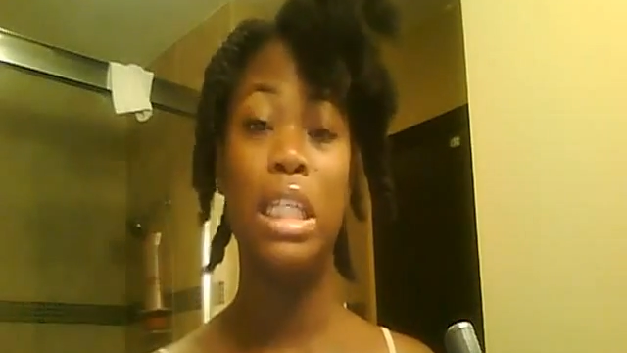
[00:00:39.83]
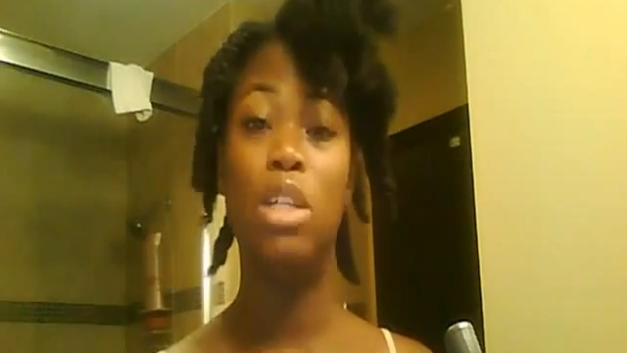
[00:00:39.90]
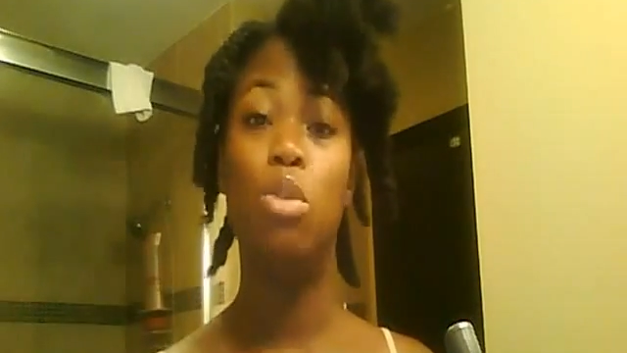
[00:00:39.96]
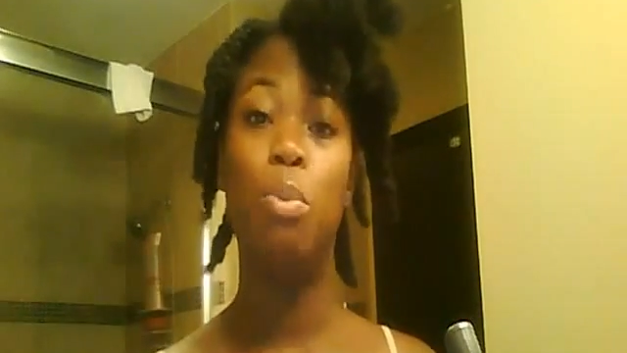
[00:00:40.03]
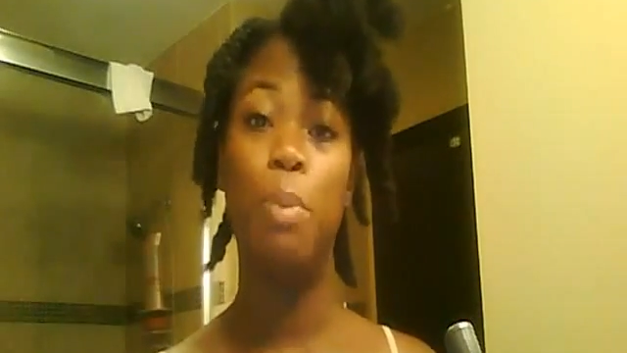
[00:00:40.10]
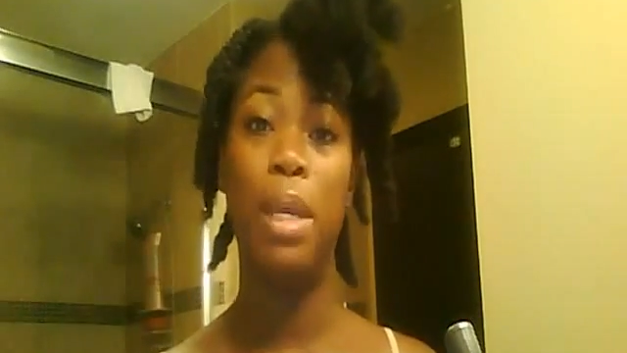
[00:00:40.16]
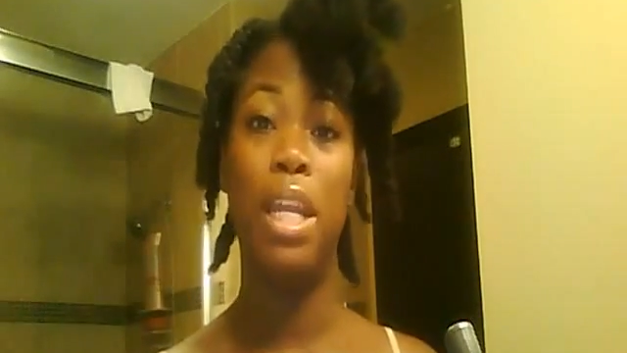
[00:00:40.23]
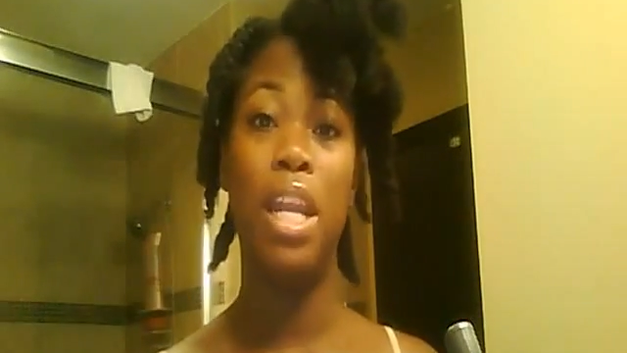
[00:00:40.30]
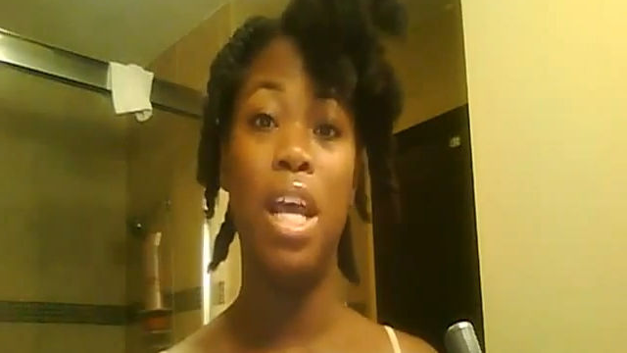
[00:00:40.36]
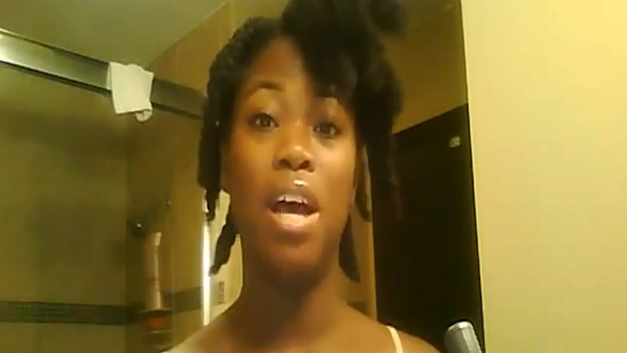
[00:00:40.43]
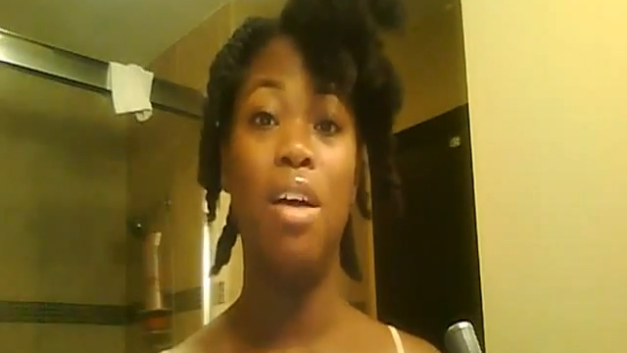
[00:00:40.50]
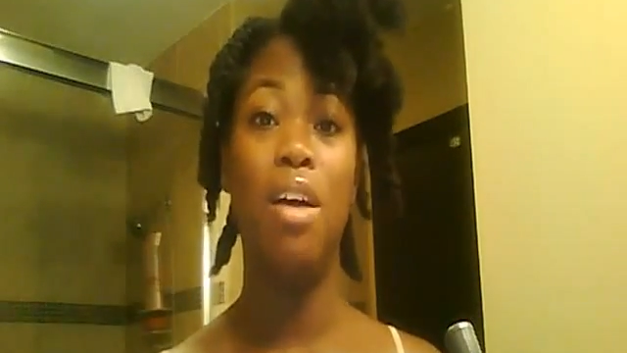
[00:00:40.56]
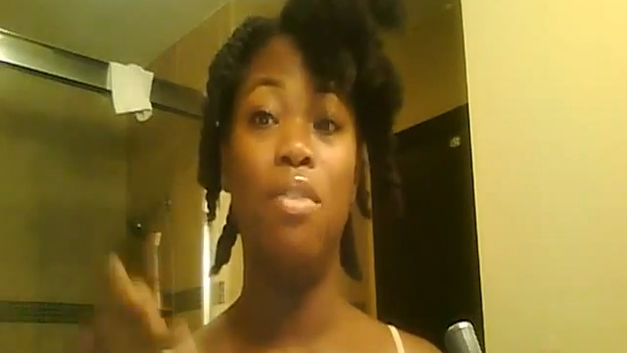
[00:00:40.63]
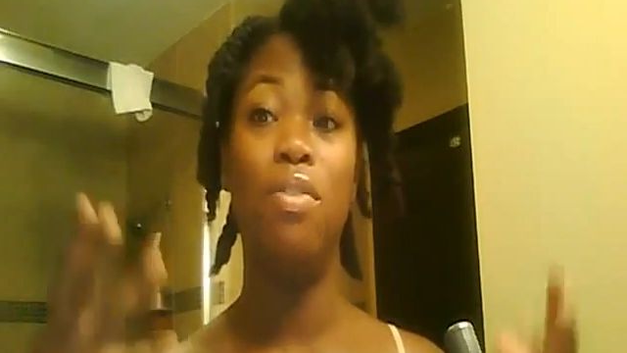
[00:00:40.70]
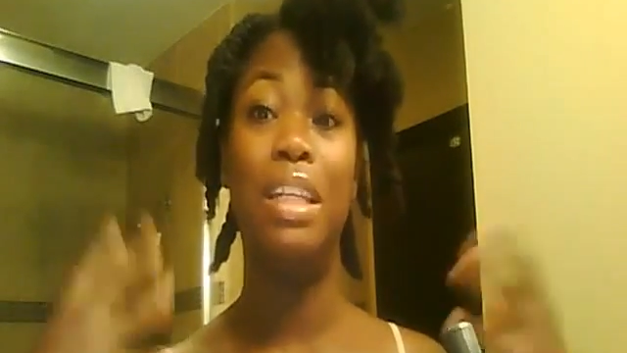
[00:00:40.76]
little bit
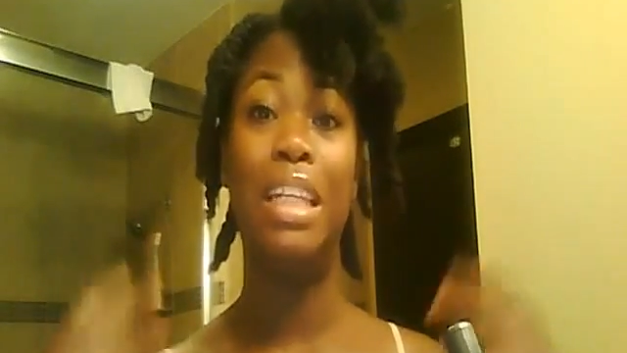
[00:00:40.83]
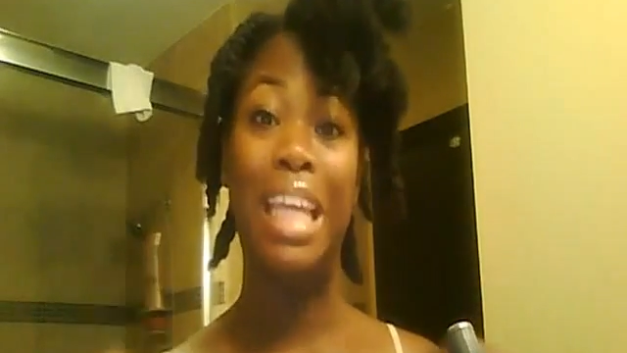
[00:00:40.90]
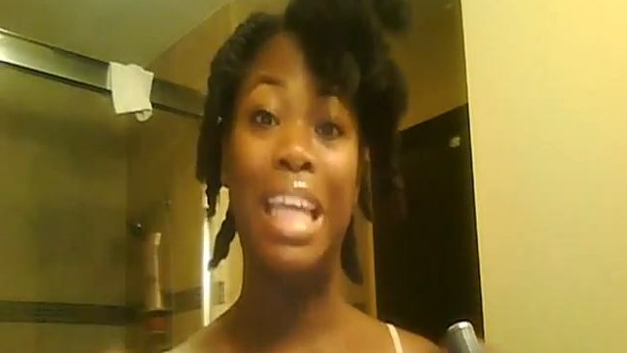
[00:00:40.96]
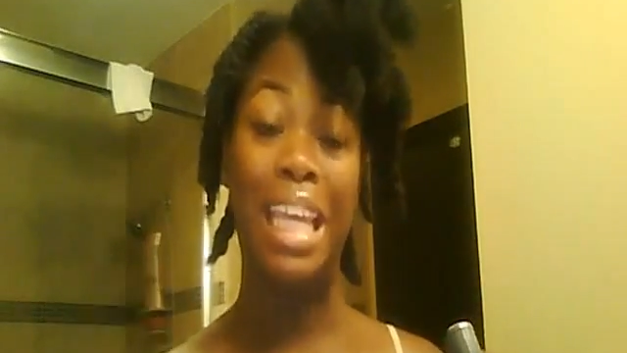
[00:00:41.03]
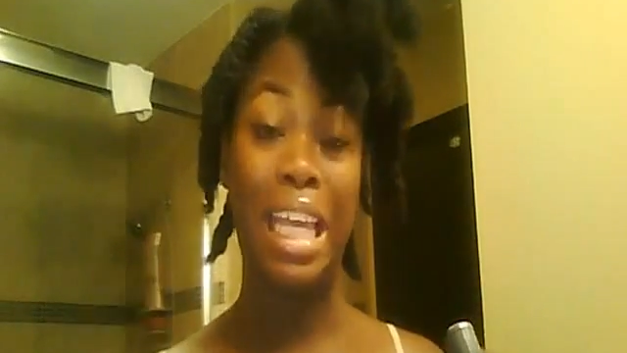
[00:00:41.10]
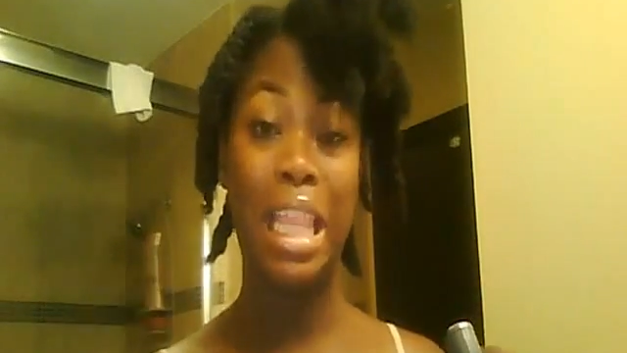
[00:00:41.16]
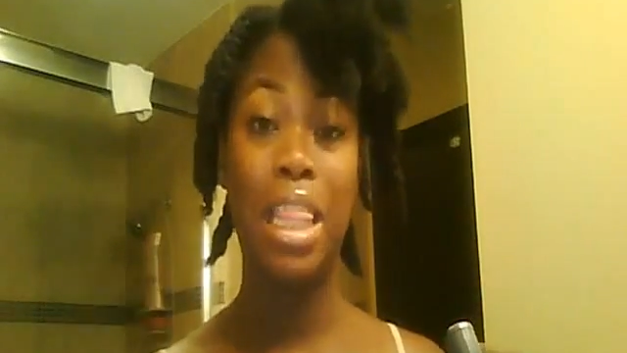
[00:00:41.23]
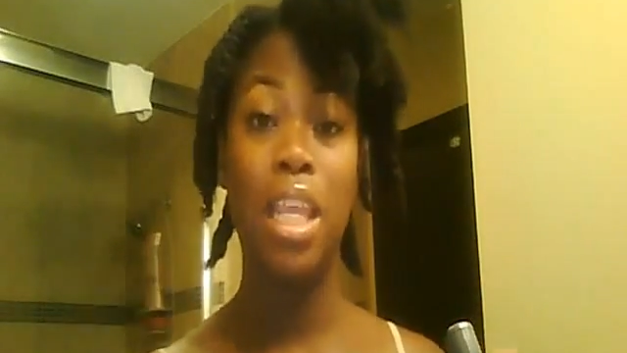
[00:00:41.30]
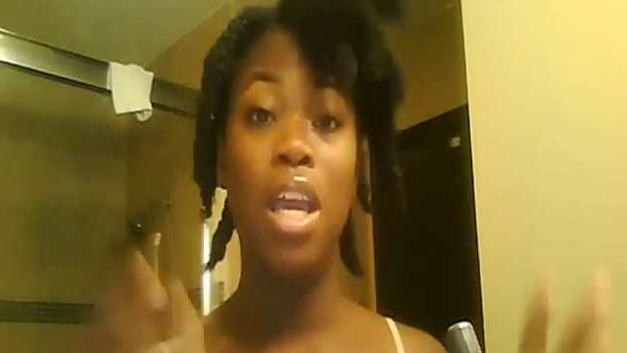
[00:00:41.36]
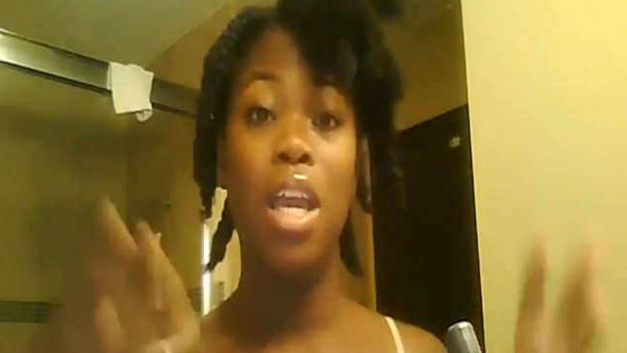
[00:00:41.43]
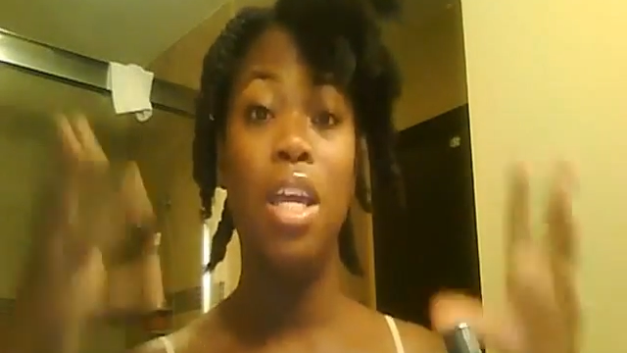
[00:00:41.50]
of length